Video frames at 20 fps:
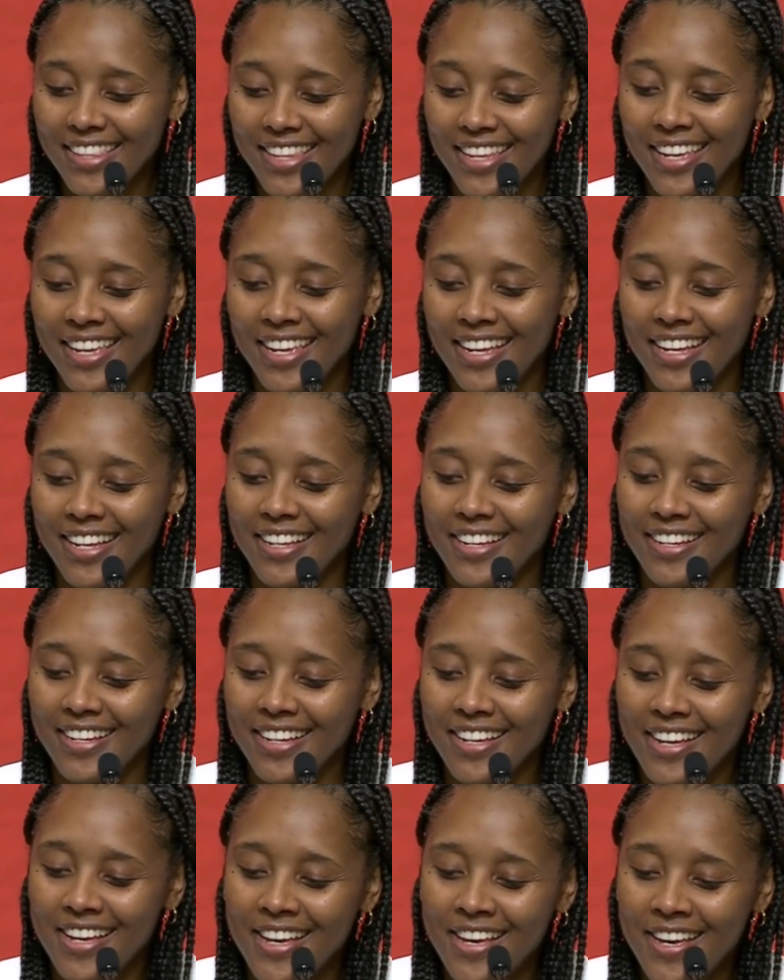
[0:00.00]
thing
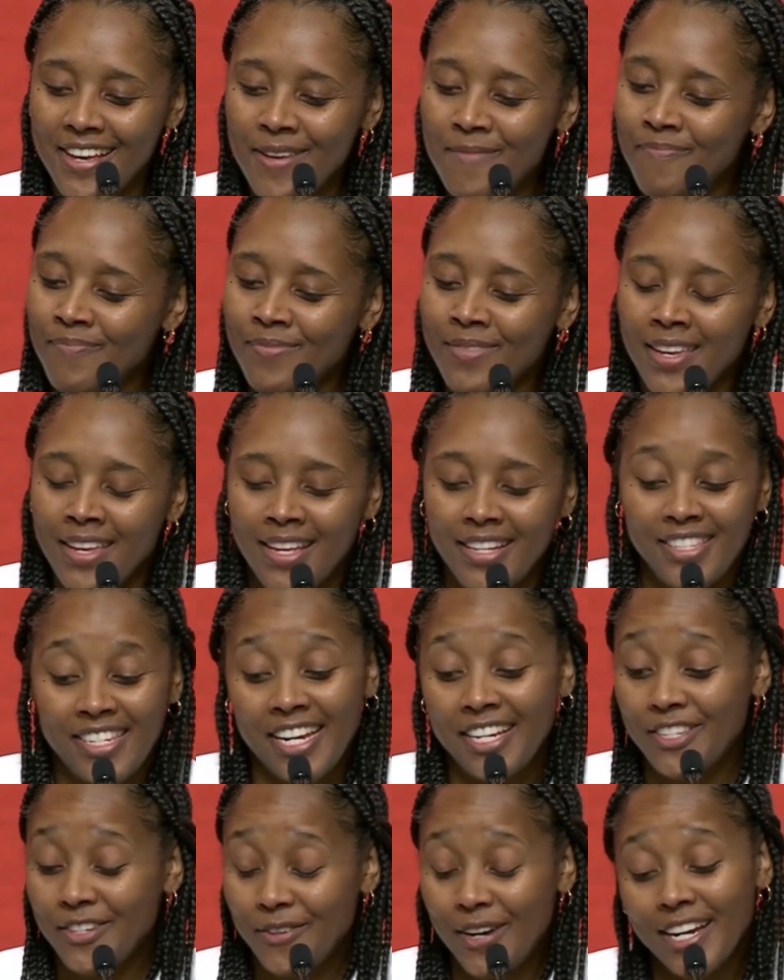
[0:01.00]

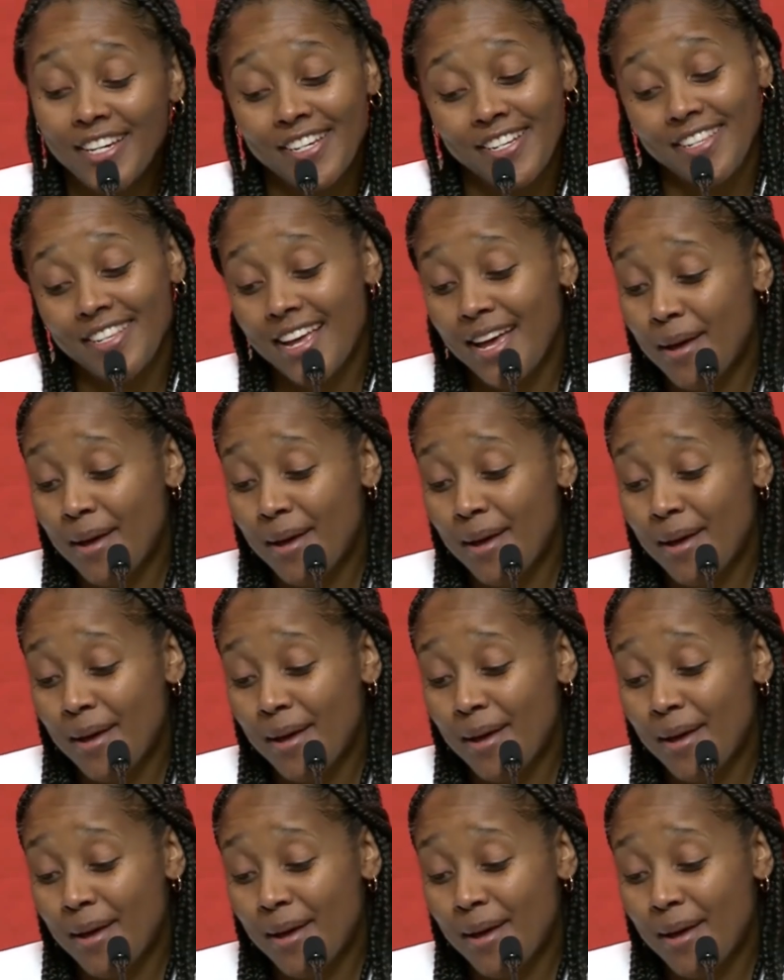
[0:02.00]
change directions.